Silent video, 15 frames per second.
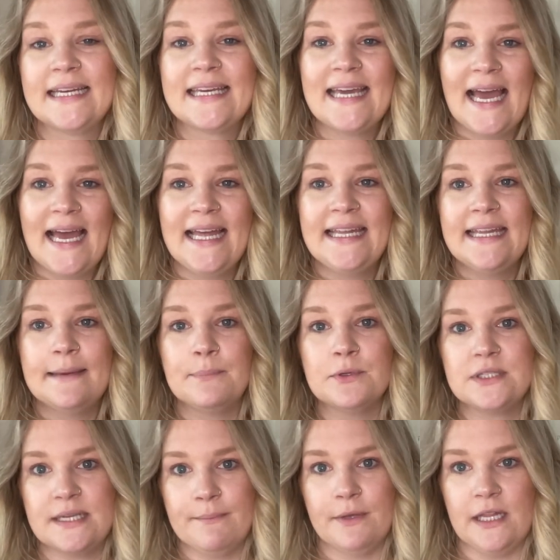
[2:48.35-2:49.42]
Can nipple
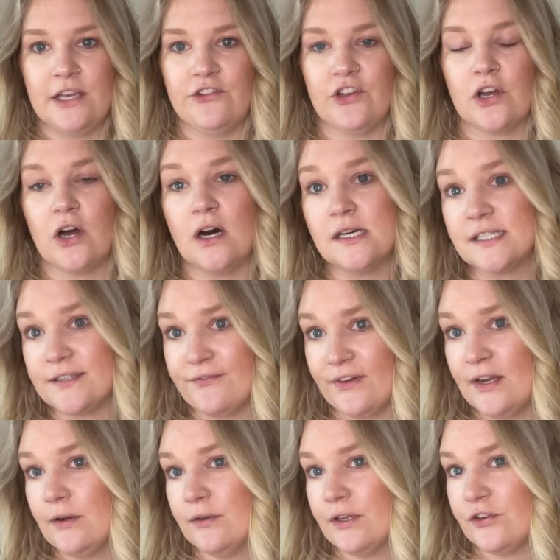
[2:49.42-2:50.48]
stimulation cause
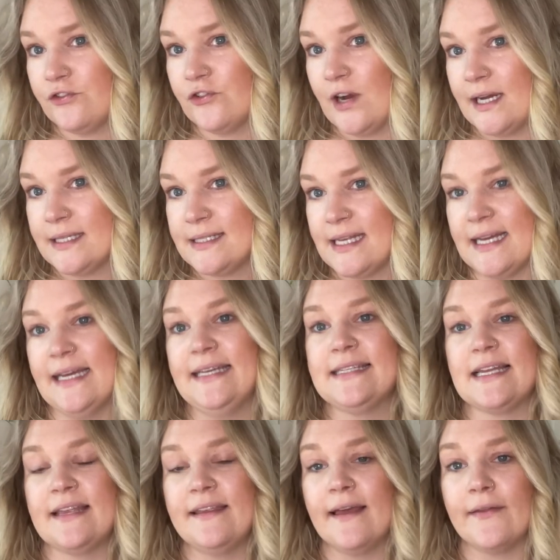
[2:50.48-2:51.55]
fetal distress? That is
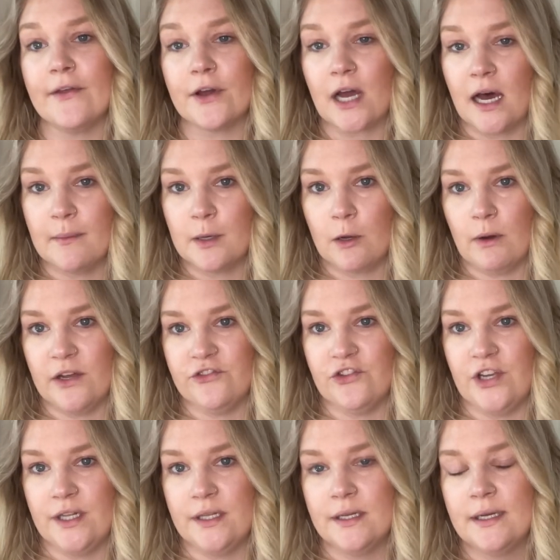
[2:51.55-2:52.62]
another common
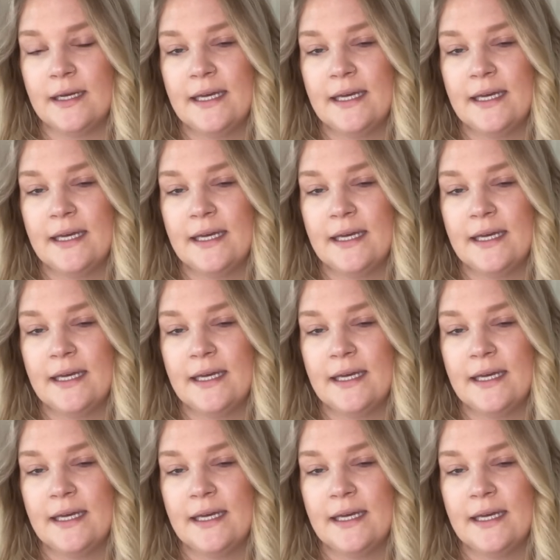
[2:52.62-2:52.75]
question.